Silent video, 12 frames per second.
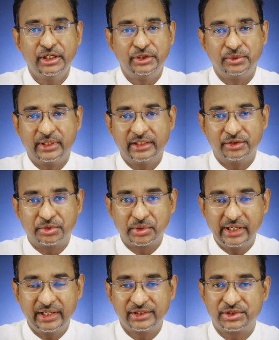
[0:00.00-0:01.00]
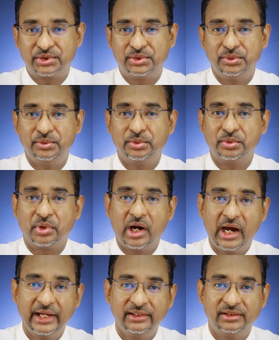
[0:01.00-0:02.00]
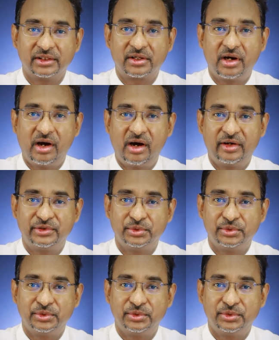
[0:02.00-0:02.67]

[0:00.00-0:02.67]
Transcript: to get dressed, to ride the car,